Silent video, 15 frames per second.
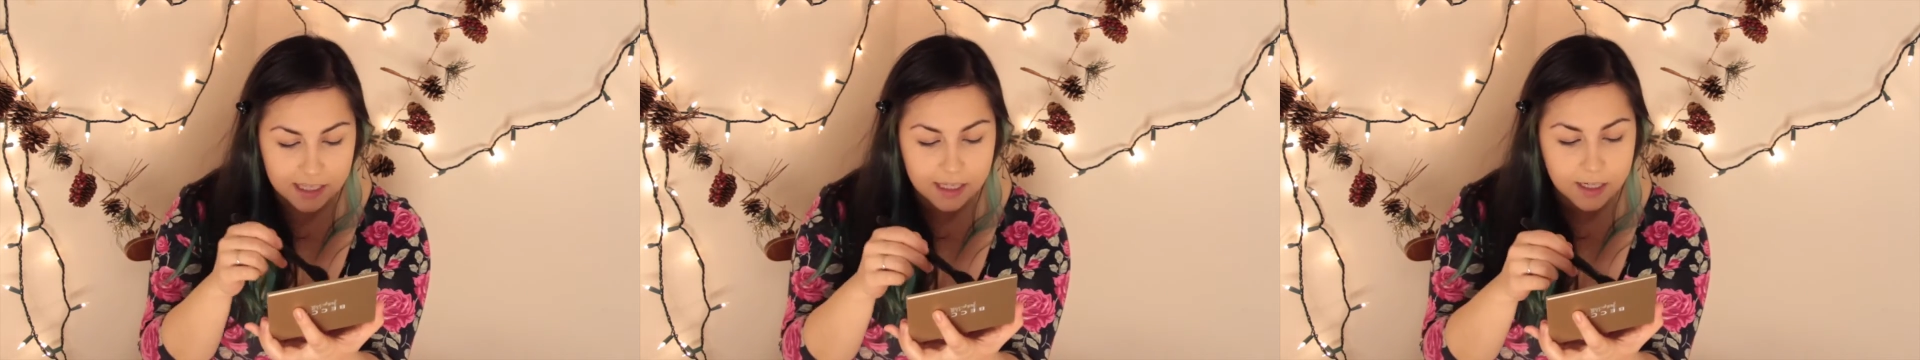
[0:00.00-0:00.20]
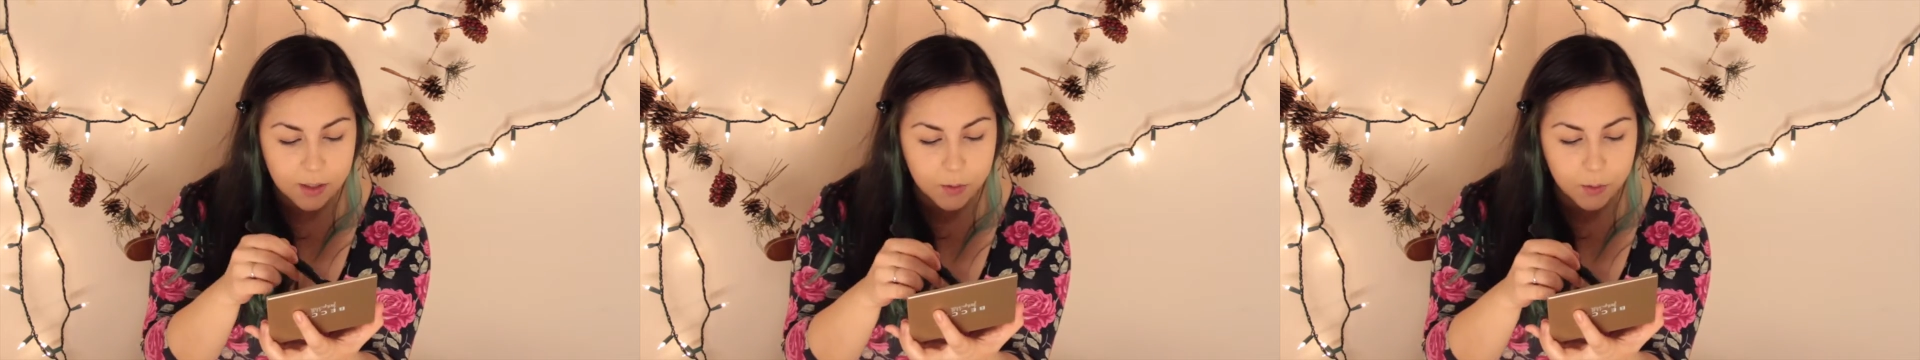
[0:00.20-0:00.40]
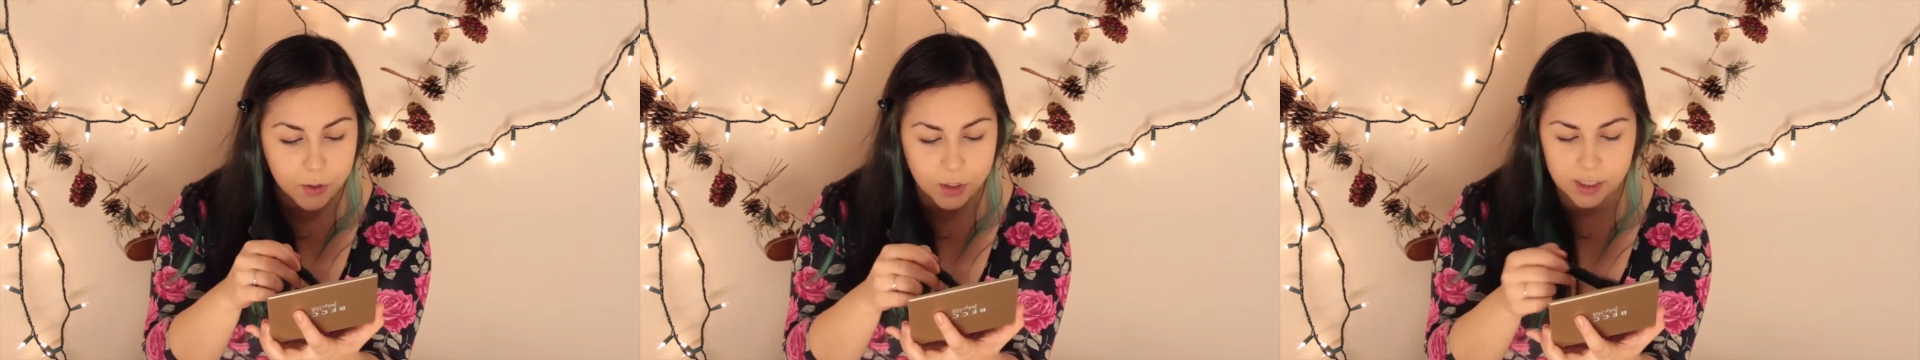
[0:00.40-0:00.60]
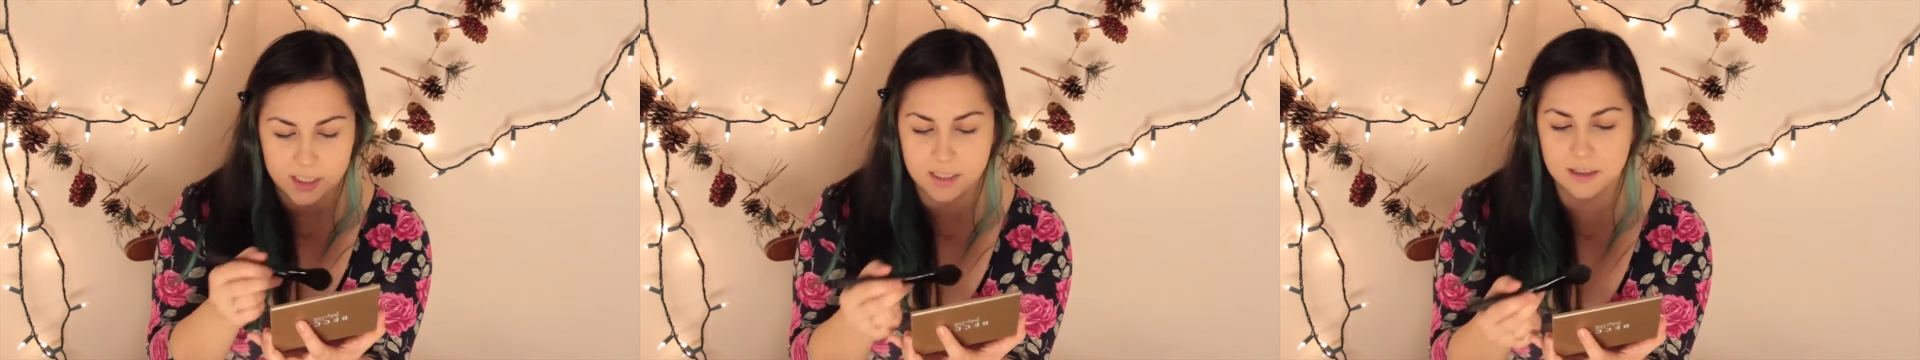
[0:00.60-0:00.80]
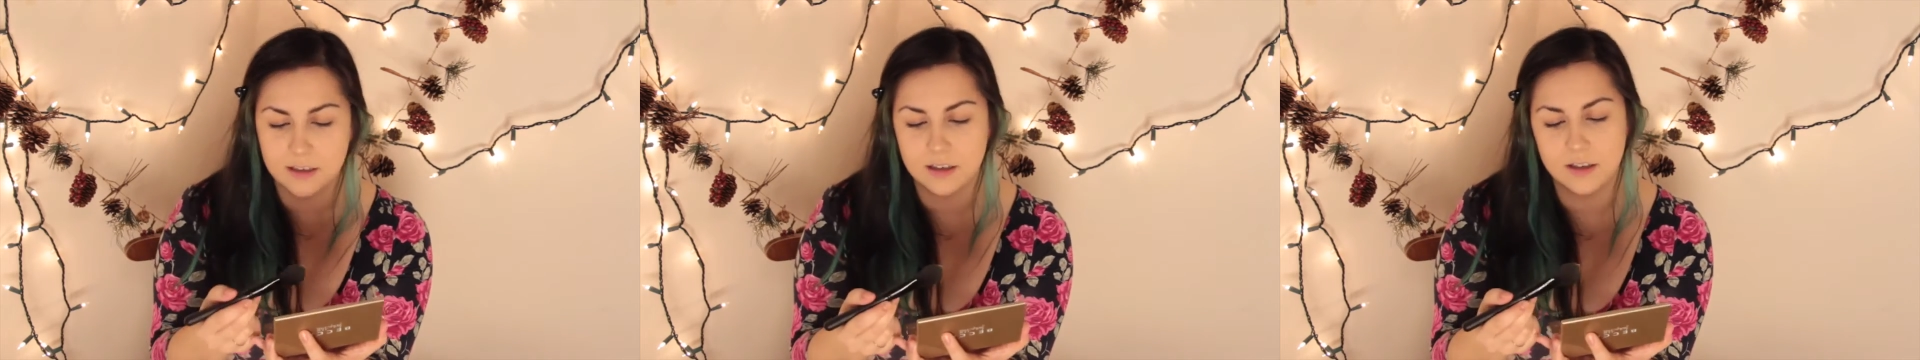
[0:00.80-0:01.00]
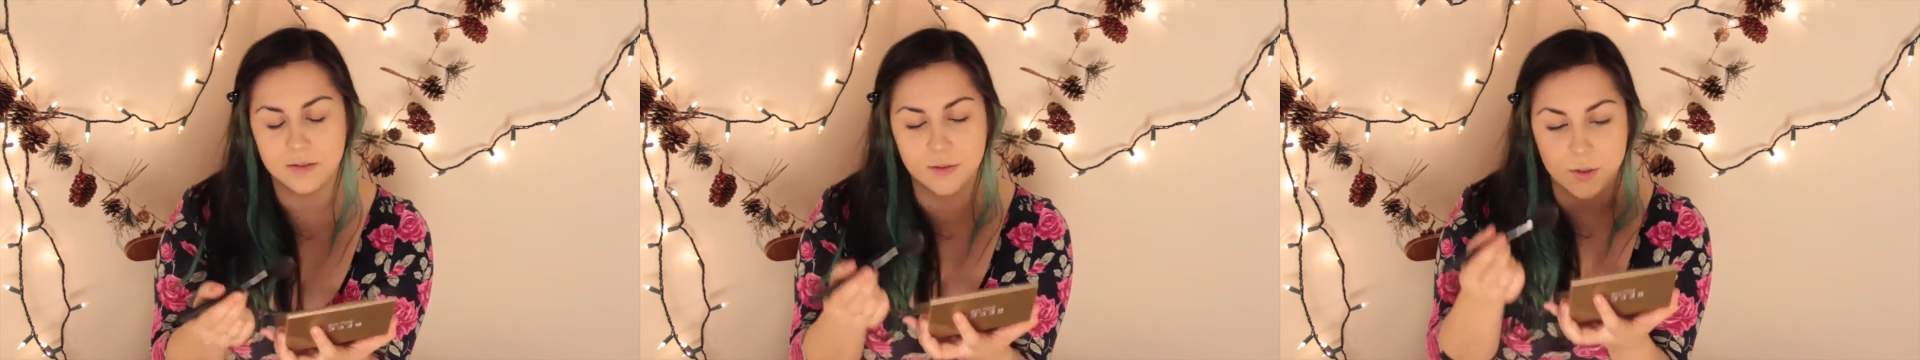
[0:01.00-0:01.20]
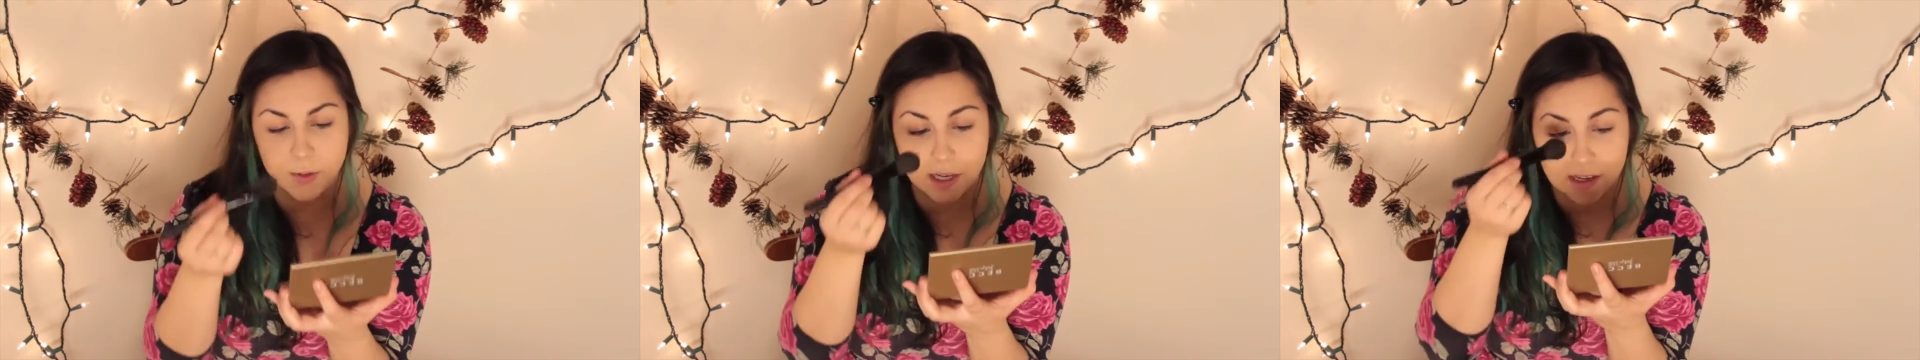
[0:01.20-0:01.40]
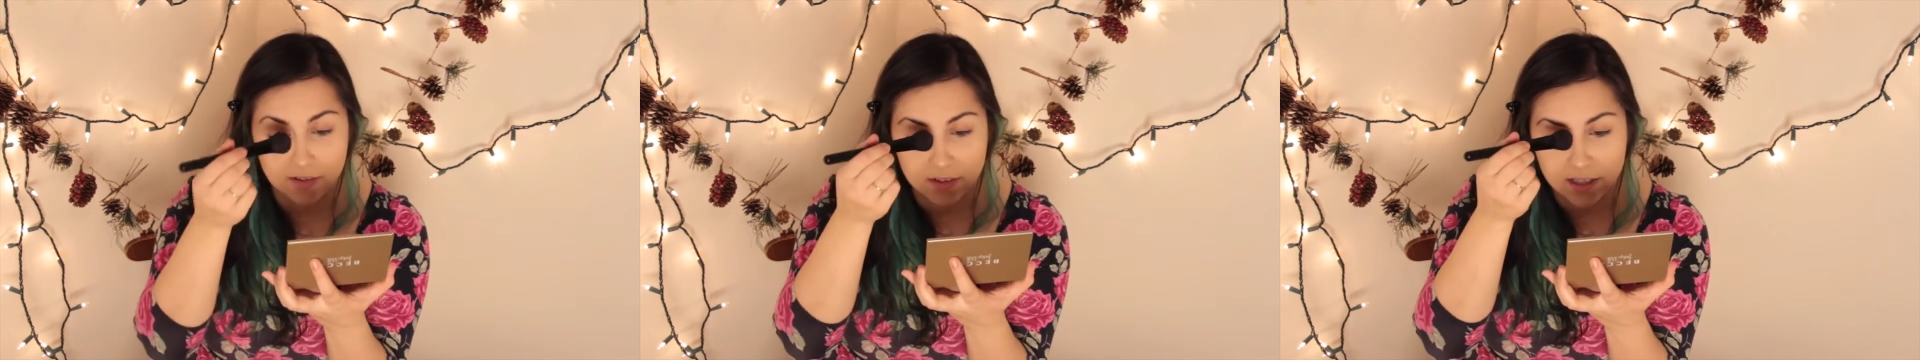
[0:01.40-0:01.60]
illusion of you
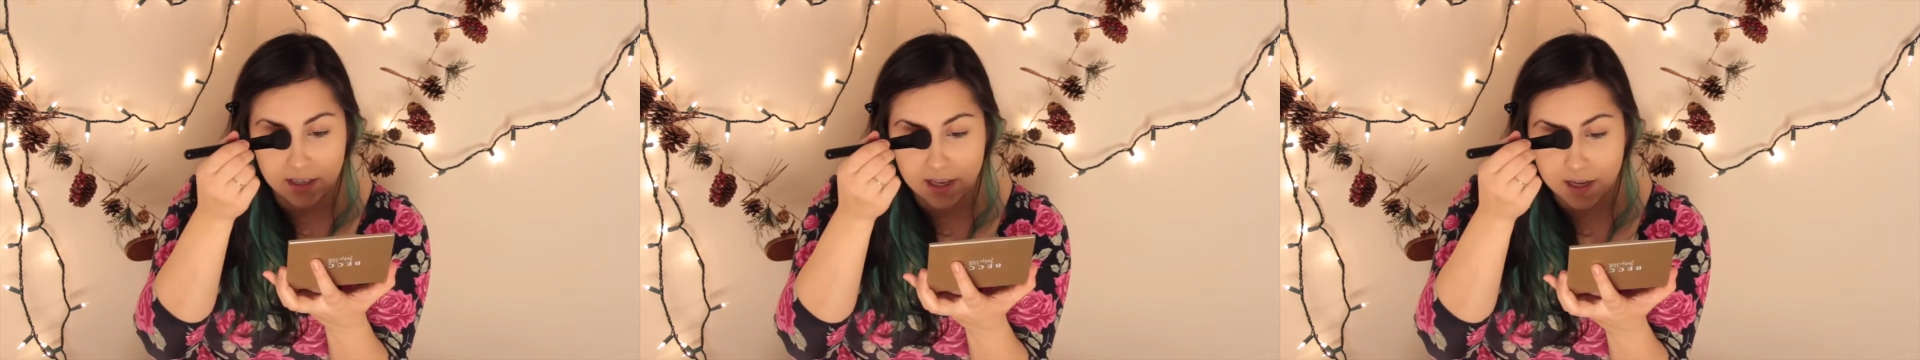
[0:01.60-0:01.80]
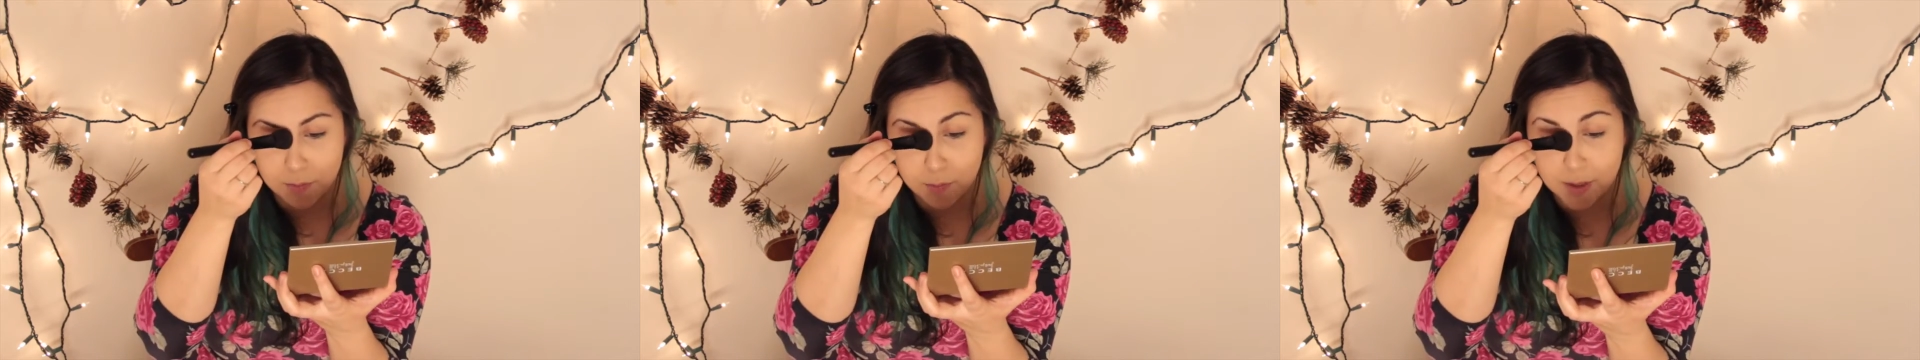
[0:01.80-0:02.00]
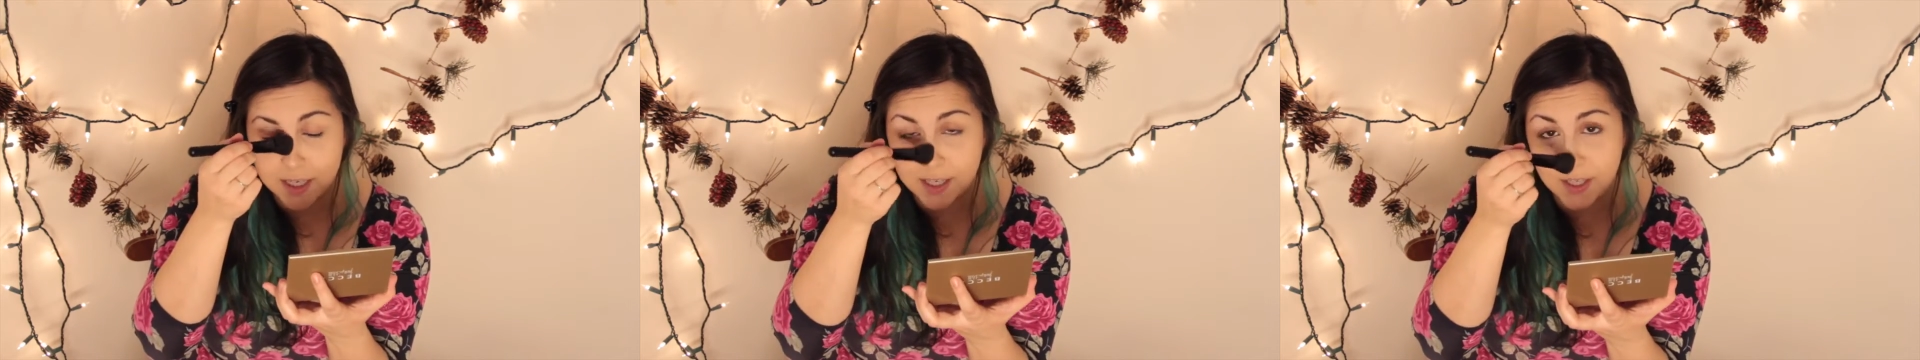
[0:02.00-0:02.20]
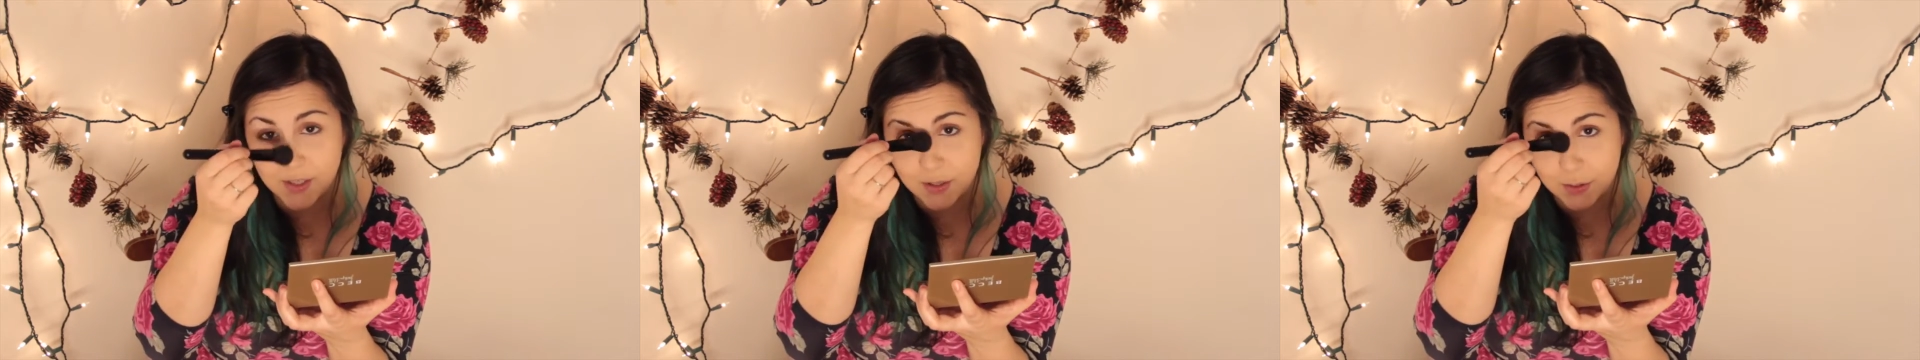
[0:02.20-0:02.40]
having a button